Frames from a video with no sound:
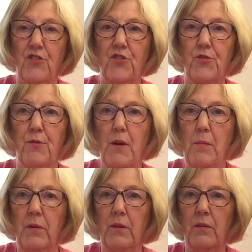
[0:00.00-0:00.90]
to
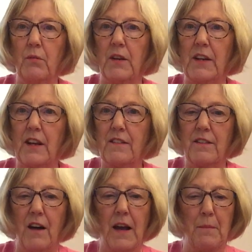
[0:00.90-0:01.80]
dribble with
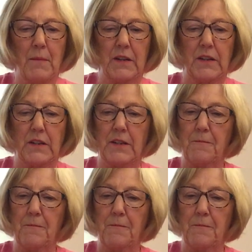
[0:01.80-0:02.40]
excitement.